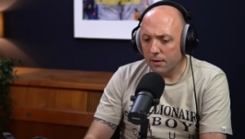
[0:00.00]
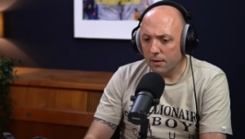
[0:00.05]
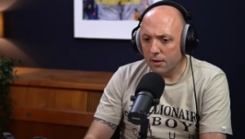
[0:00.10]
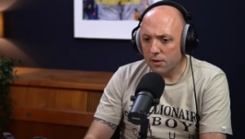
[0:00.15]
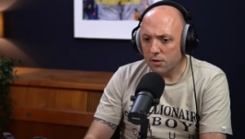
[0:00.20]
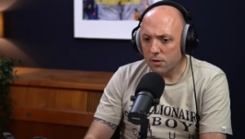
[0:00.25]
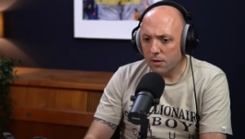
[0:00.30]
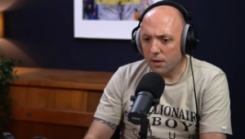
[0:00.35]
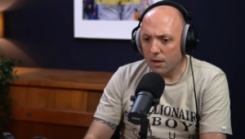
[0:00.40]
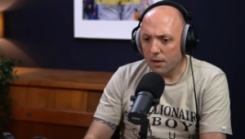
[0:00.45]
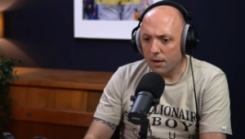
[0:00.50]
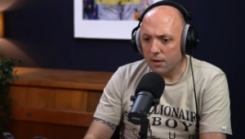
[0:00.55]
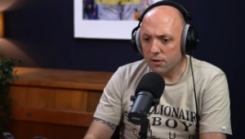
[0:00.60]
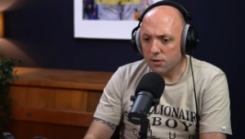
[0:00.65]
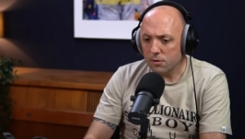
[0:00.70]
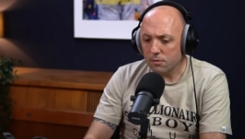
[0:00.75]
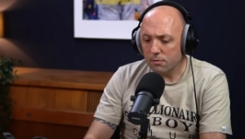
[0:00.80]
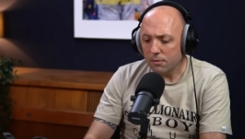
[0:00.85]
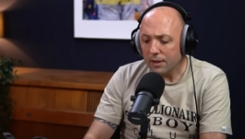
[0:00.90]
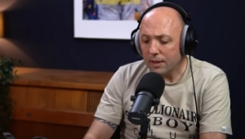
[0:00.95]

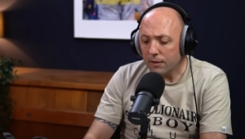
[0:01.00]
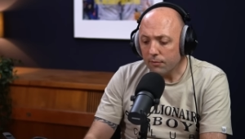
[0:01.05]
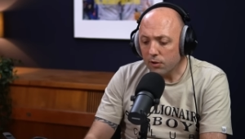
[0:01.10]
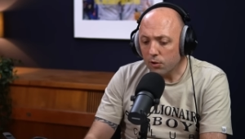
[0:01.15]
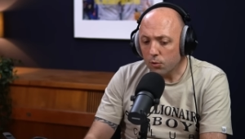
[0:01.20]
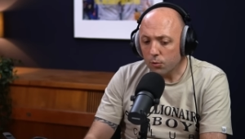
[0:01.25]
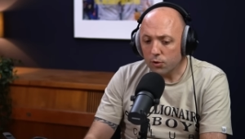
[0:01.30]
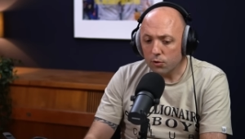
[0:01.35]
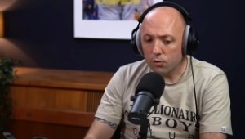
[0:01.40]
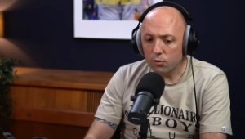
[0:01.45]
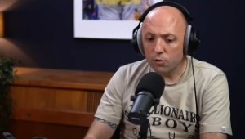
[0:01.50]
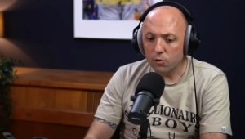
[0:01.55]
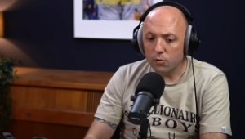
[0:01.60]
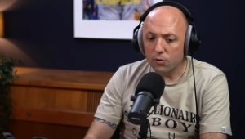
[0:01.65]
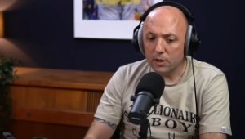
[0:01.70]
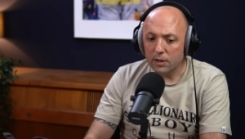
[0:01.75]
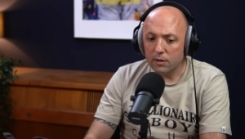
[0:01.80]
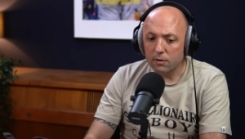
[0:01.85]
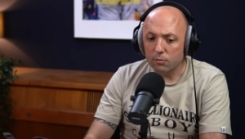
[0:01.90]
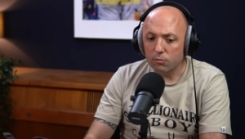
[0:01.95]
as even though you do
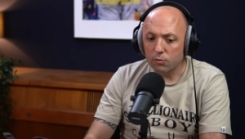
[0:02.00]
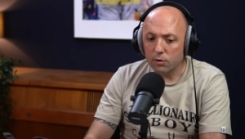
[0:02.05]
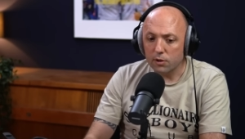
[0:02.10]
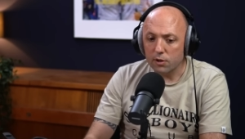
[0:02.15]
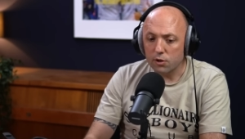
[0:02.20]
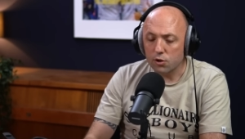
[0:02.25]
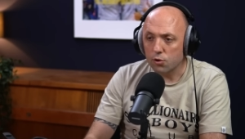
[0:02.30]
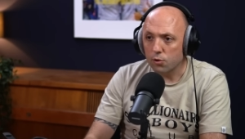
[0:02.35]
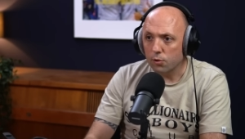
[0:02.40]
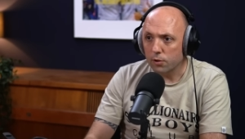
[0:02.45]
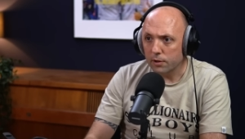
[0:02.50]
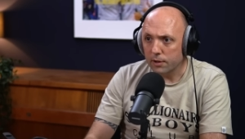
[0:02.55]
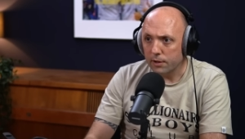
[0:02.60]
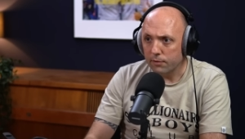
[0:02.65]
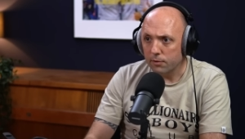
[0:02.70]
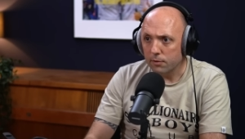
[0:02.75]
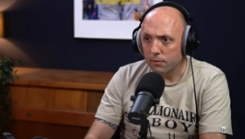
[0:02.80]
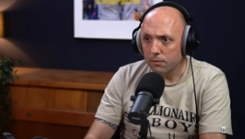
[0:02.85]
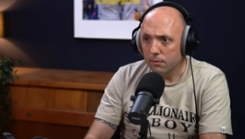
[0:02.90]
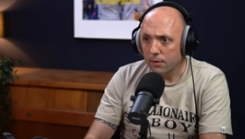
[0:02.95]
need a really strong
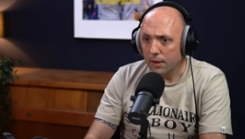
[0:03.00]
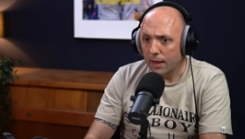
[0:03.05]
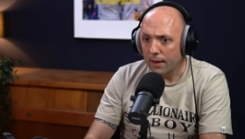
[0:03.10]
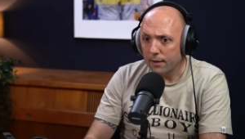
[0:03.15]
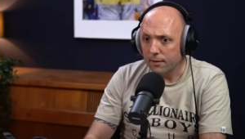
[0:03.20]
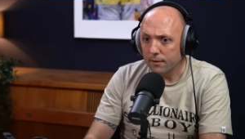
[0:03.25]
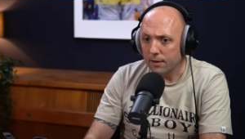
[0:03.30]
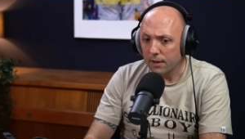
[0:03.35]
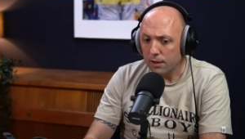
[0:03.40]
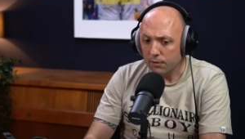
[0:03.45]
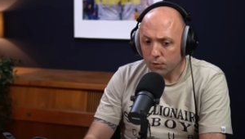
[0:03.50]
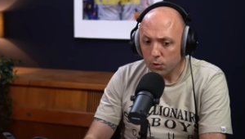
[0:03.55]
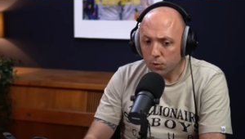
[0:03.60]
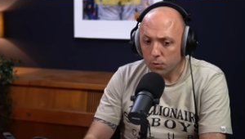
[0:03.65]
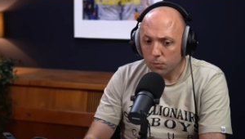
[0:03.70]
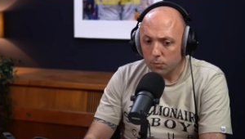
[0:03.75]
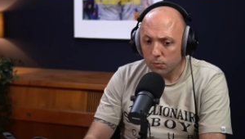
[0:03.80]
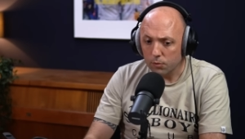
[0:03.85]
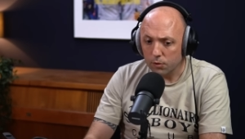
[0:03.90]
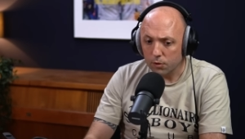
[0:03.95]
11, and if
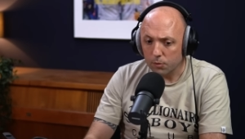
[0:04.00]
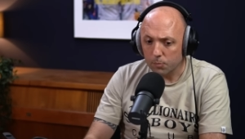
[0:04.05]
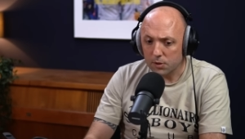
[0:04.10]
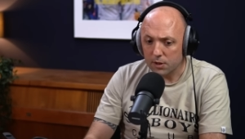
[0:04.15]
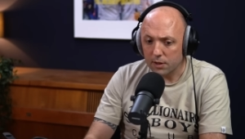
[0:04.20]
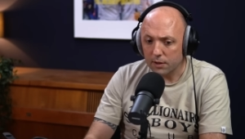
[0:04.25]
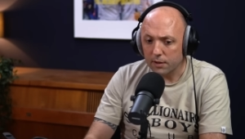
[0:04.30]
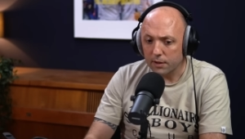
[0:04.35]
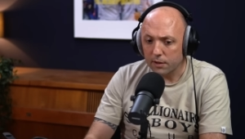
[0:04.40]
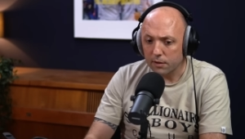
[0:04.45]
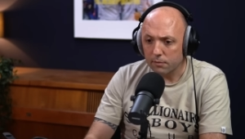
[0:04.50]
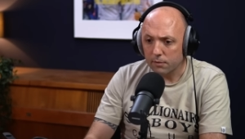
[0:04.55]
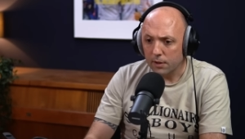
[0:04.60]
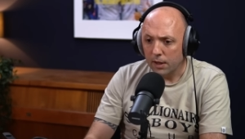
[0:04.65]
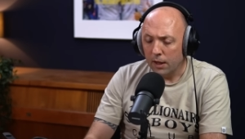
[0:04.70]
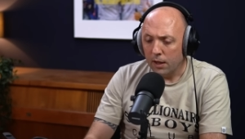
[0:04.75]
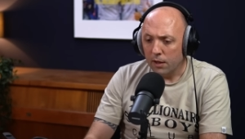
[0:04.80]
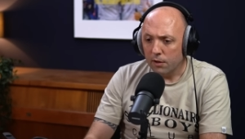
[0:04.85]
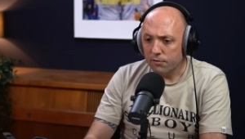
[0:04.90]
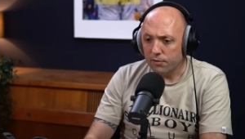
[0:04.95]
you look particularly at
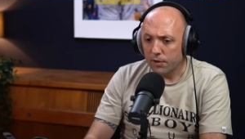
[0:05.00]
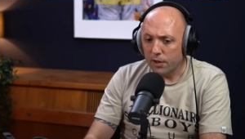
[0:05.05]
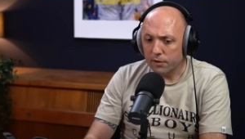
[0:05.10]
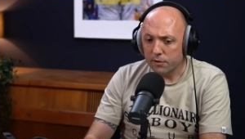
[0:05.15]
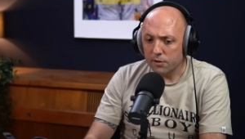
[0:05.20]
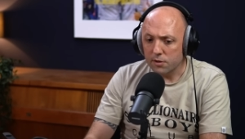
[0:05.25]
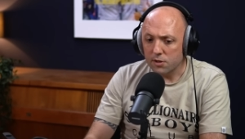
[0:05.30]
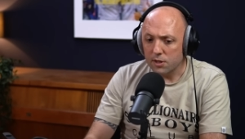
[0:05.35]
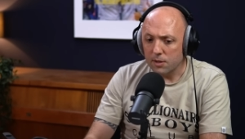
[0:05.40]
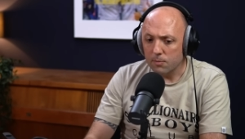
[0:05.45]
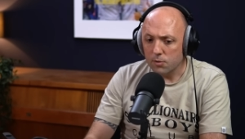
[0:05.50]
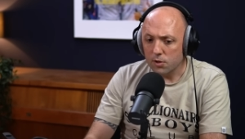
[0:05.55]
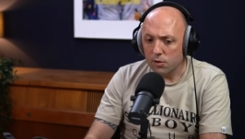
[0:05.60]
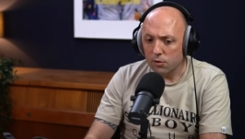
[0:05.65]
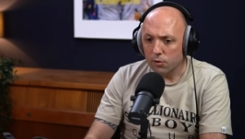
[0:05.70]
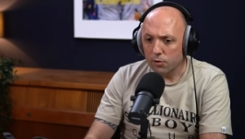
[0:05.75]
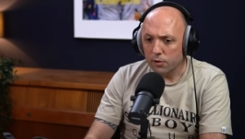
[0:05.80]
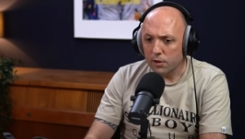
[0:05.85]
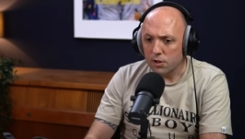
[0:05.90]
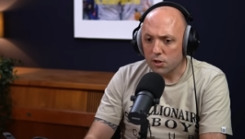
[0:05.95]
Farke's teams
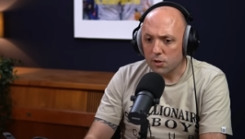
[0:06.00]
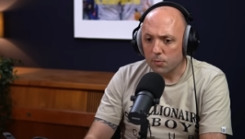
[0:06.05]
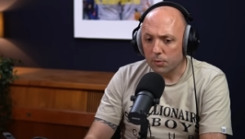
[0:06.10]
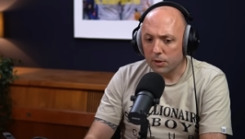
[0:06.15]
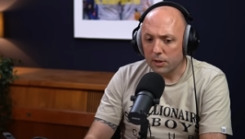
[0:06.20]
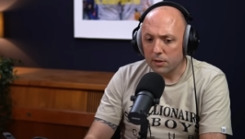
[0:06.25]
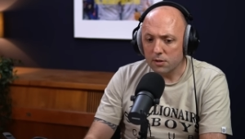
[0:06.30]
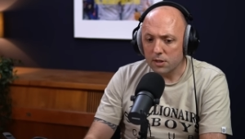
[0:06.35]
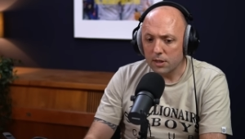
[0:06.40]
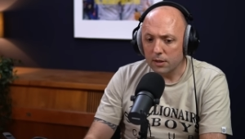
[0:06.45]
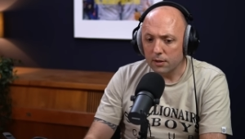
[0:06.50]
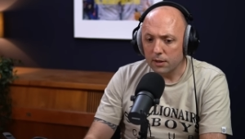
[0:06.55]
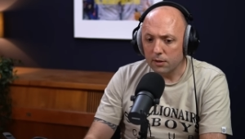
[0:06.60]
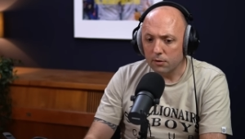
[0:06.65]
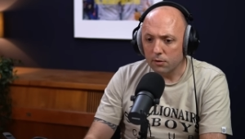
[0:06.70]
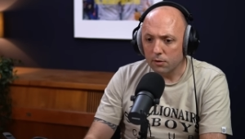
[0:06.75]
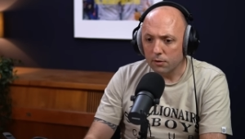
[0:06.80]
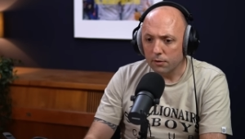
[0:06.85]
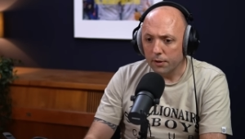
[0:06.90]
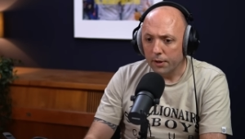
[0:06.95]
at Norwich, the players he
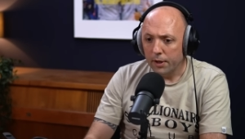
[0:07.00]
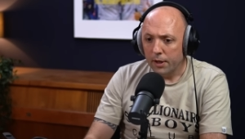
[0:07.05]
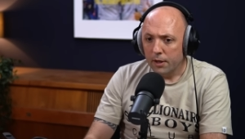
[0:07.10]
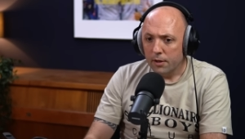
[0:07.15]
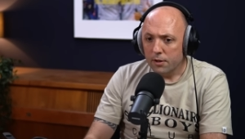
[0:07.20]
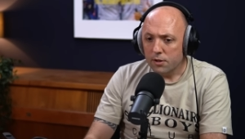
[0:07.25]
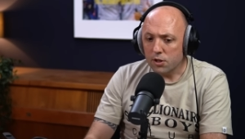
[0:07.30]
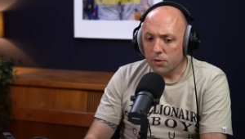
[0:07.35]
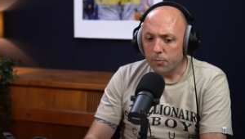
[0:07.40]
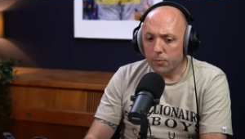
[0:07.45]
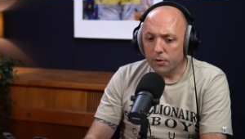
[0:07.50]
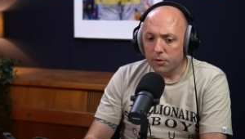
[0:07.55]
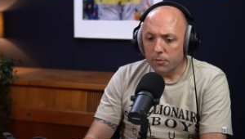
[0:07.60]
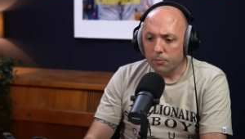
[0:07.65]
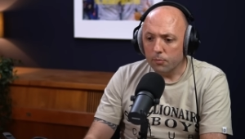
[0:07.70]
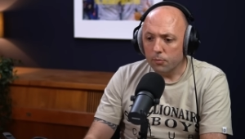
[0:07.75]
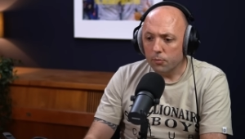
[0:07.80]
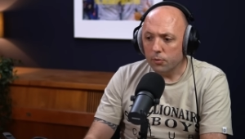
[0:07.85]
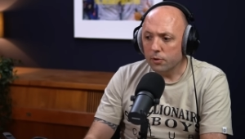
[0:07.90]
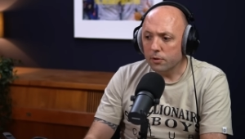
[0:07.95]
leaned on, some of
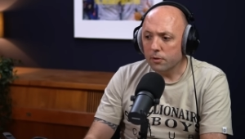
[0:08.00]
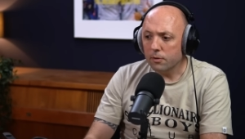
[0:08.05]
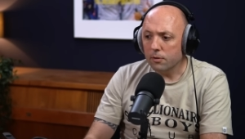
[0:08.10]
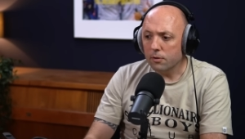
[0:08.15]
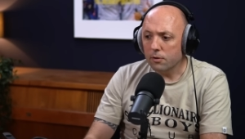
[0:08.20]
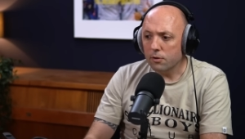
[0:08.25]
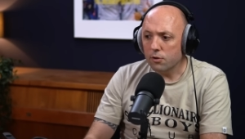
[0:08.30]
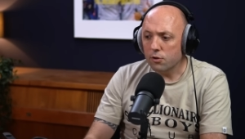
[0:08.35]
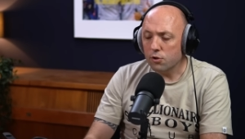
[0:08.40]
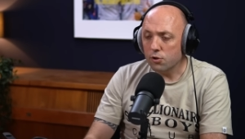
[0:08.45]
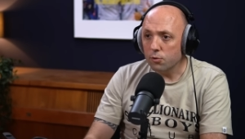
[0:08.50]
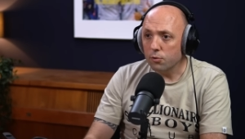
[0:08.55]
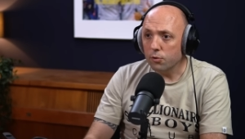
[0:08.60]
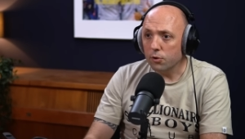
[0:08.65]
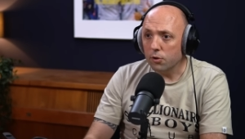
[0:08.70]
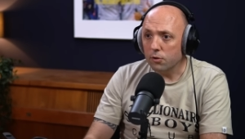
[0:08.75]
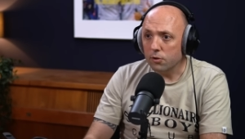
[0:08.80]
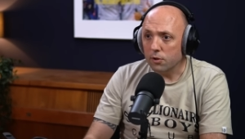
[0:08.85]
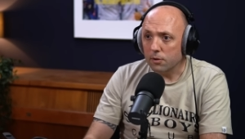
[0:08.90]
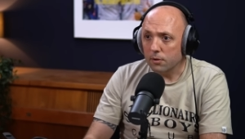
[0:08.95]
them were so
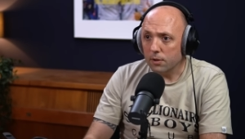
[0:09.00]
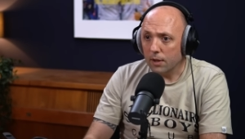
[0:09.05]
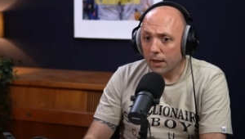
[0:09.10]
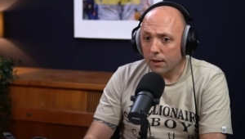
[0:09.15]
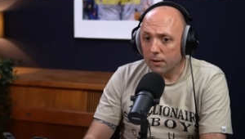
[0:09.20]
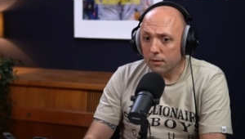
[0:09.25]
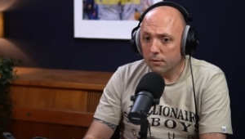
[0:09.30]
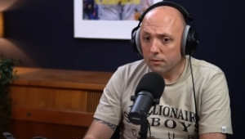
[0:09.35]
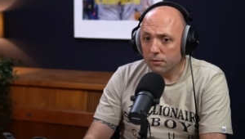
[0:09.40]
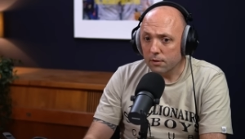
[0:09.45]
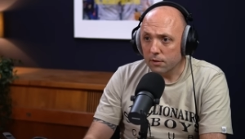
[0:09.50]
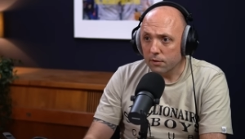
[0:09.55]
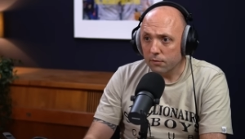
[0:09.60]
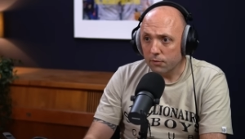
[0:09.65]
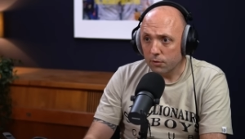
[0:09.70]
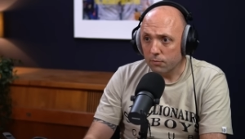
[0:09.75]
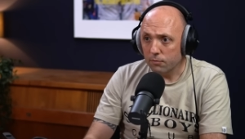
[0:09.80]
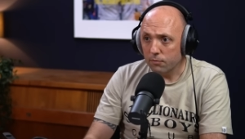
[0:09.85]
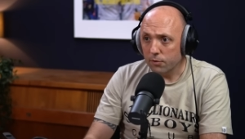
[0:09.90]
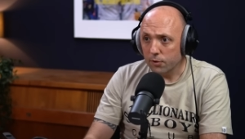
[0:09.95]
good at
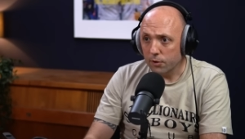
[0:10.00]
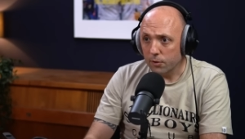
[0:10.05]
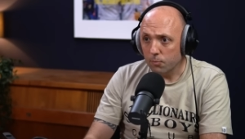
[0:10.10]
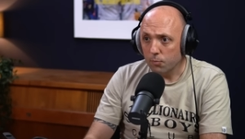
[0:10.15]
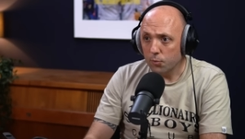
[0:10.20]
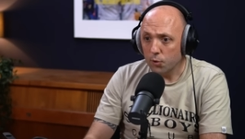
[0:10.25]
delivering for him.